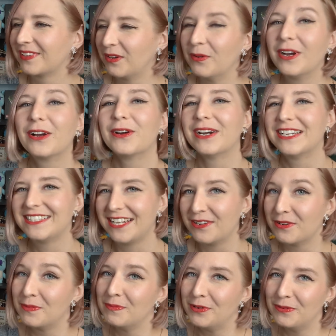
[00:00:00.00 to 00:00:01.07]
You want to go on a date
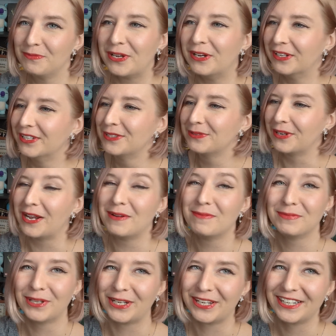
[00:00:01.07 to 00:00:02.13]
with Mumio is what
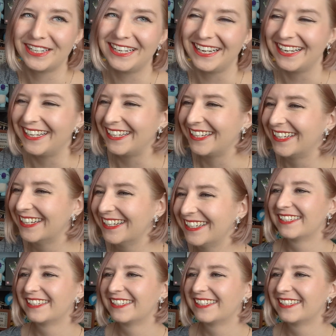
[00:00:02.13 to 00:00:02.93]
I'm learning.